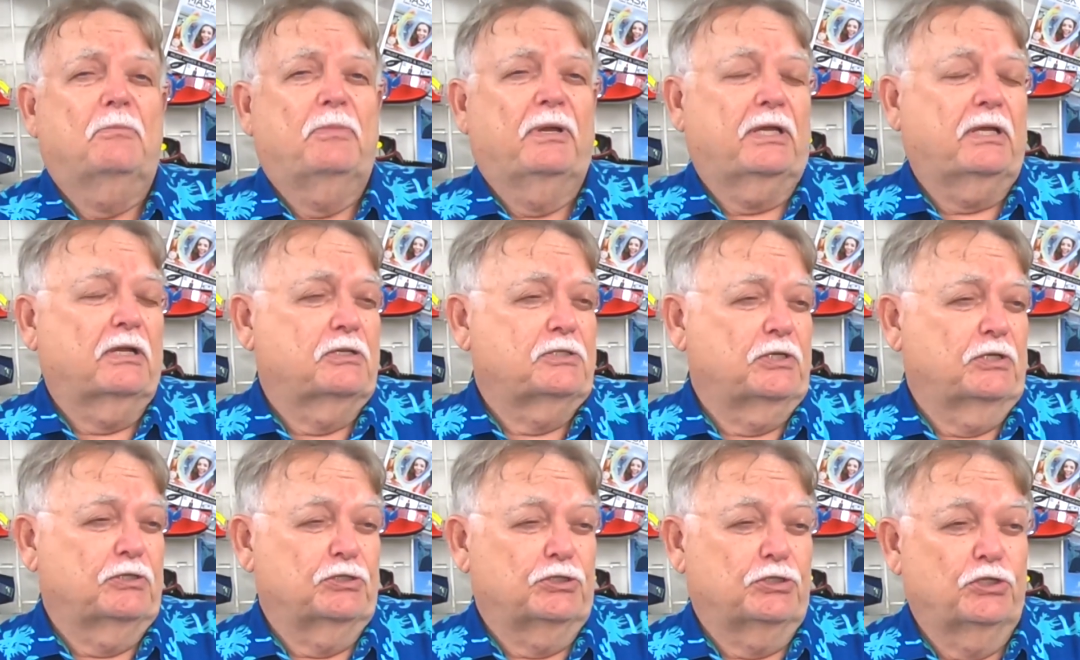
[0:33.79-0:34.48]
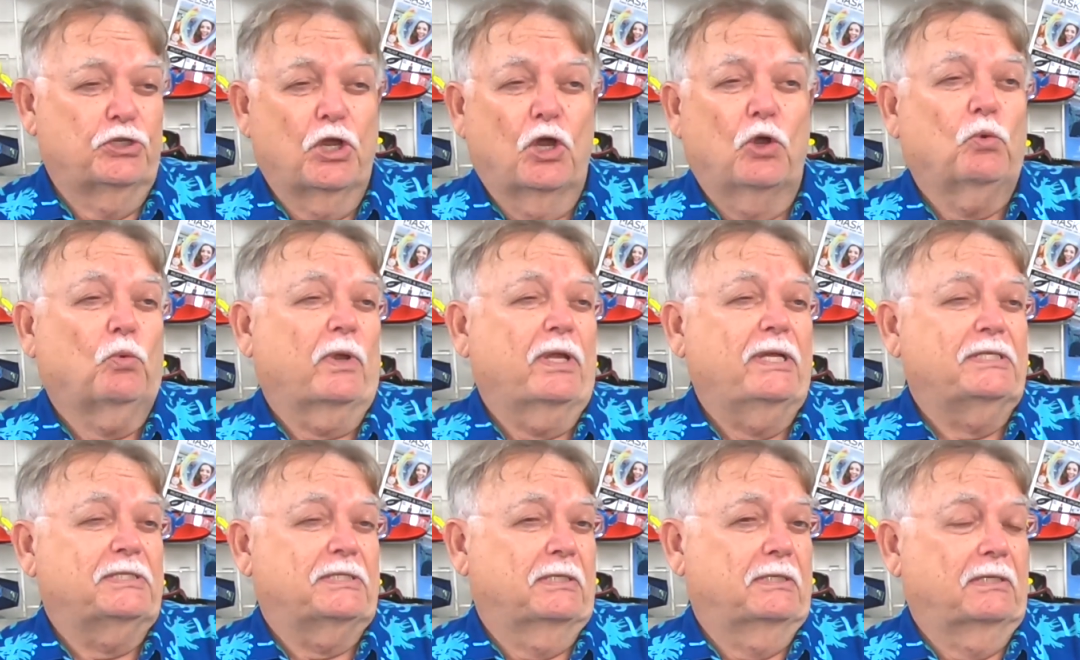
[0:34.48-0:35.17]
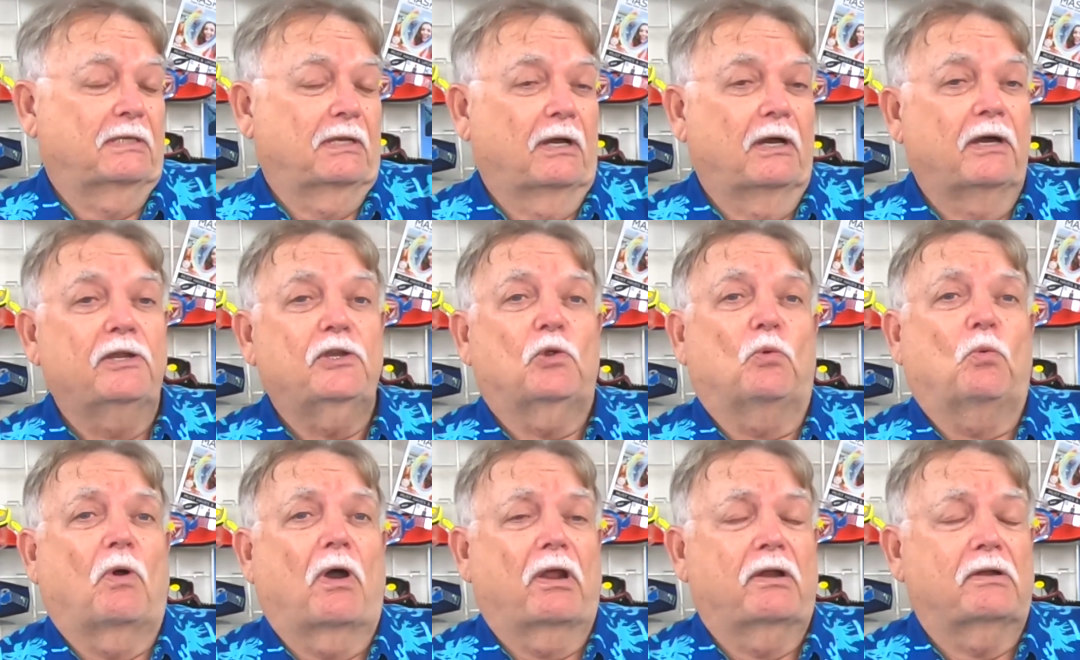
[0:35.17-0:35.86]
because there's no reason
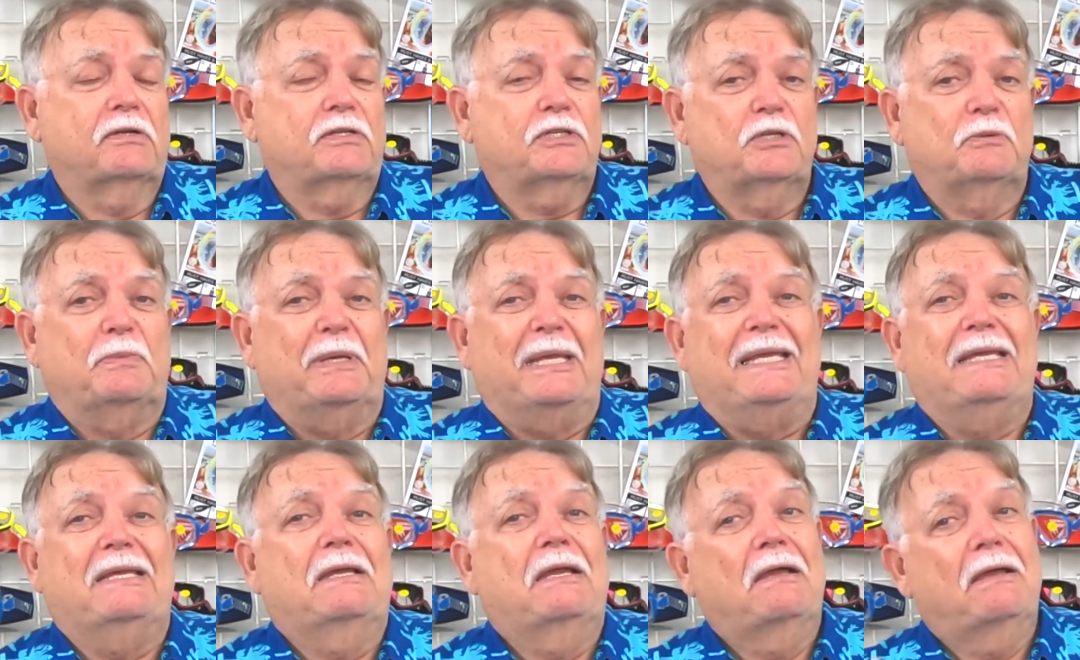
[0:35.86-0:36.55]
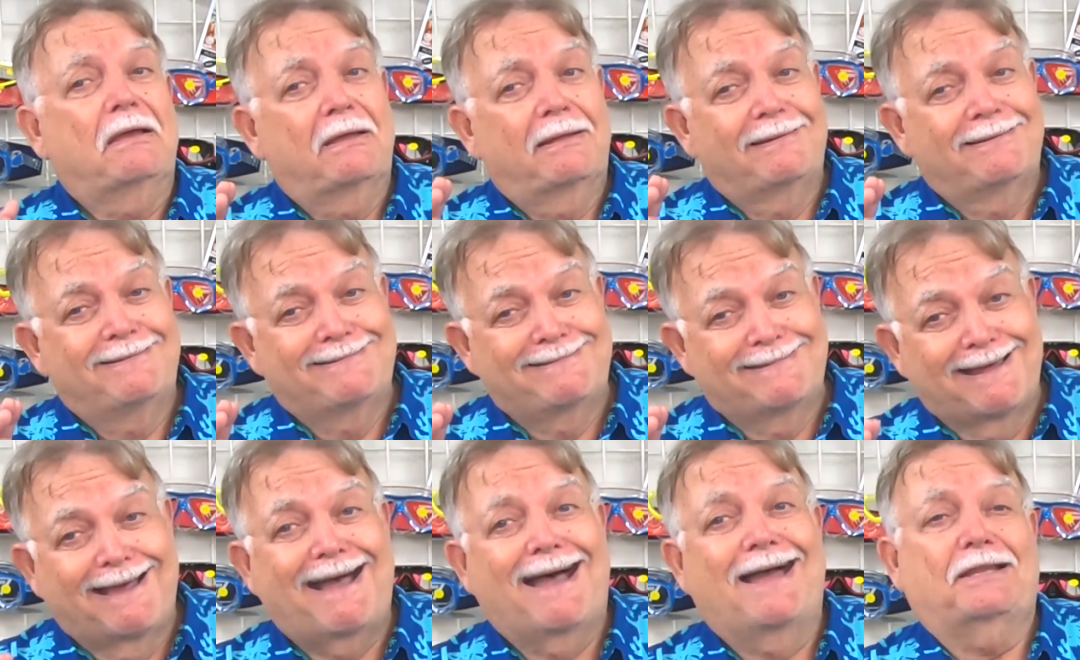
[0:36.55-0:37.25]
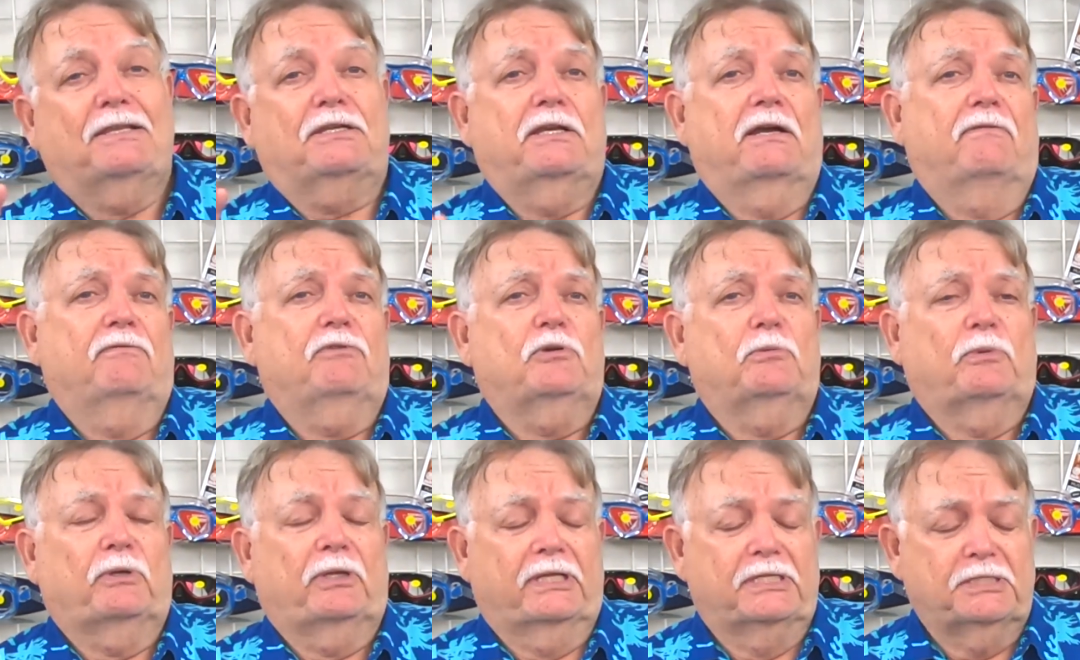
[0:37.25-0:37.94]
underwater to be not
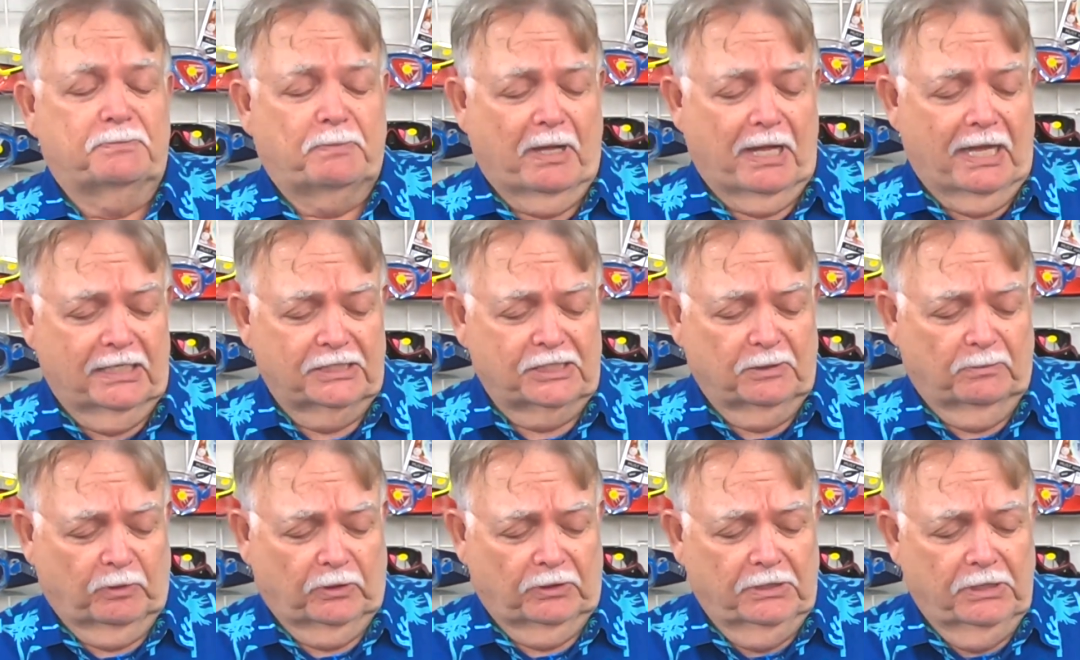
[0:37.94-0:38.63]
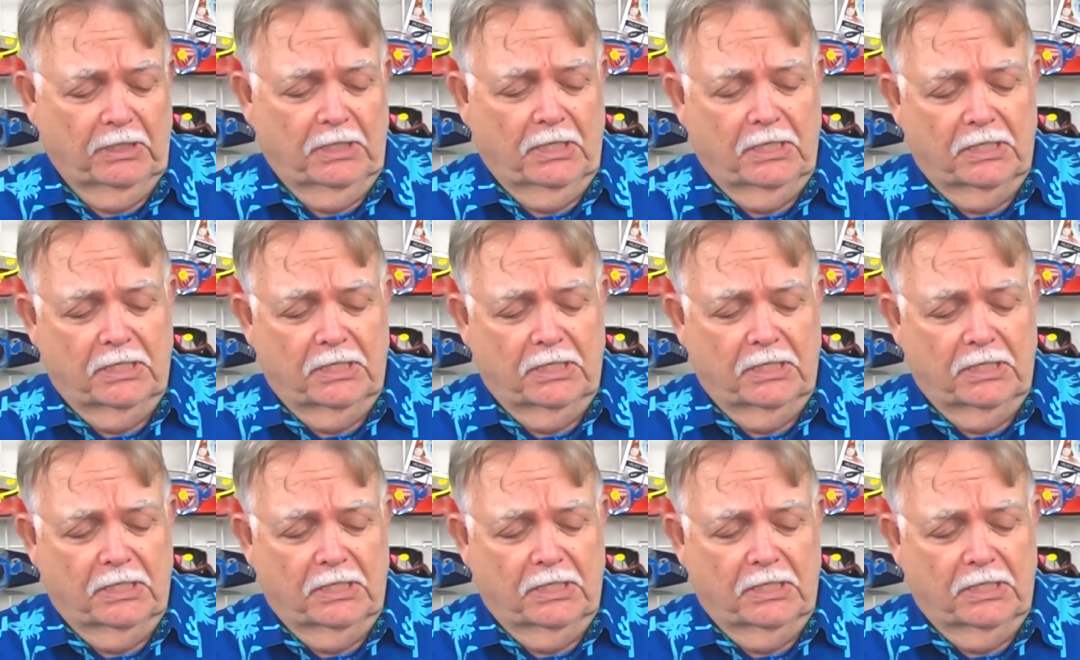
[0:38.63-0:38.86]
comfortable as possible.